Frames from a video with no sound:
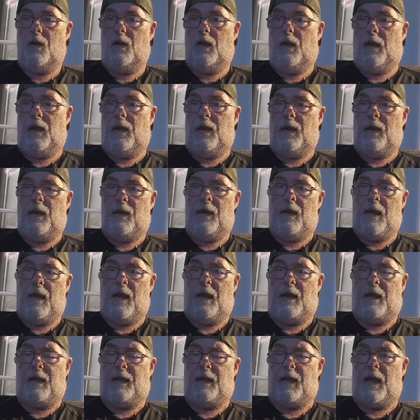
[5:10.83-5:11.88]
and
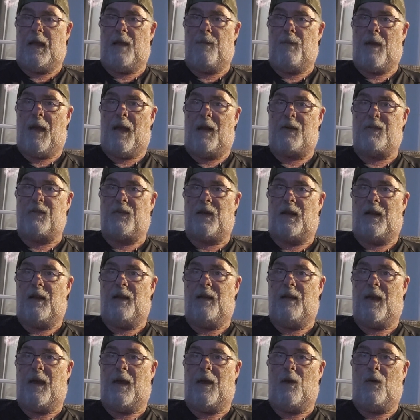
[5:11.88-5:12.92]
it came back saying
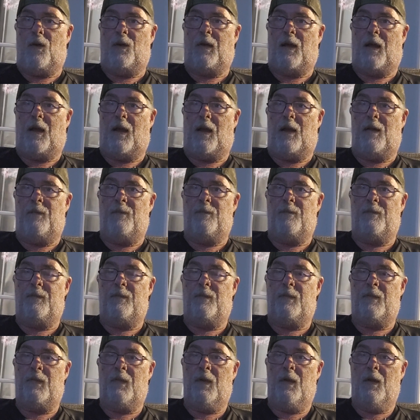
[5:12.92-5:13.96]
that, okay,
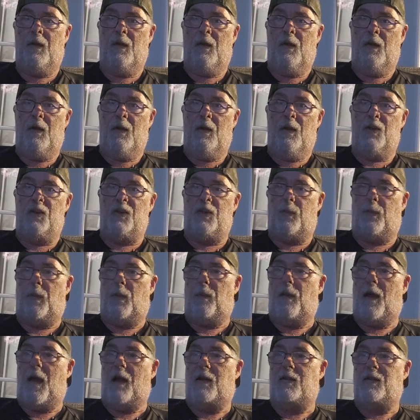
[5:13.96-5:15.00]
ship it
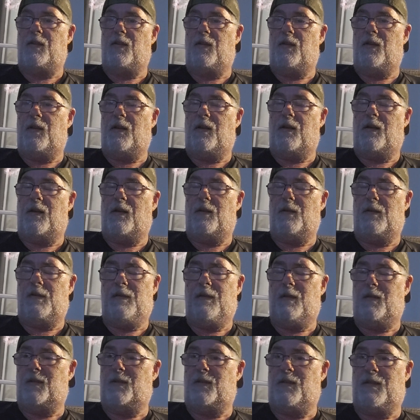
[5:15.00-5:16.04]
back to the,
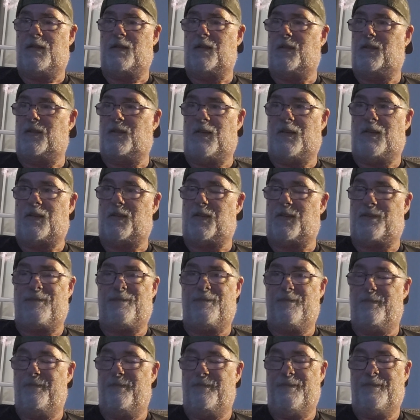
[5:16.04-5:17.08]

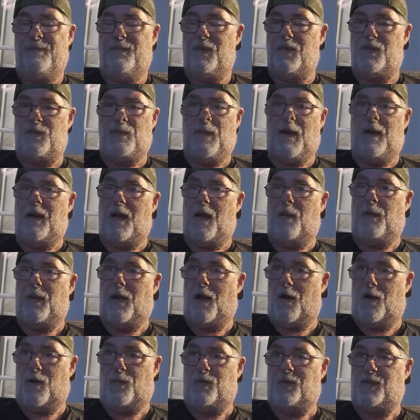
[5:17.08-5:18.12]
this may not be
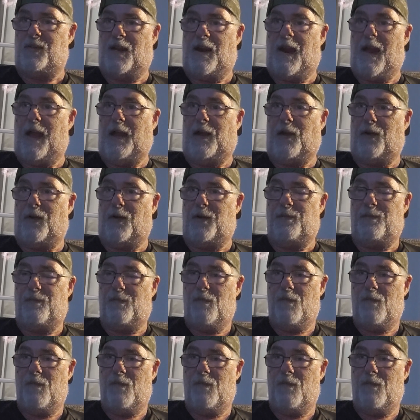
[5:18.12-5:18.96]
100% accurate.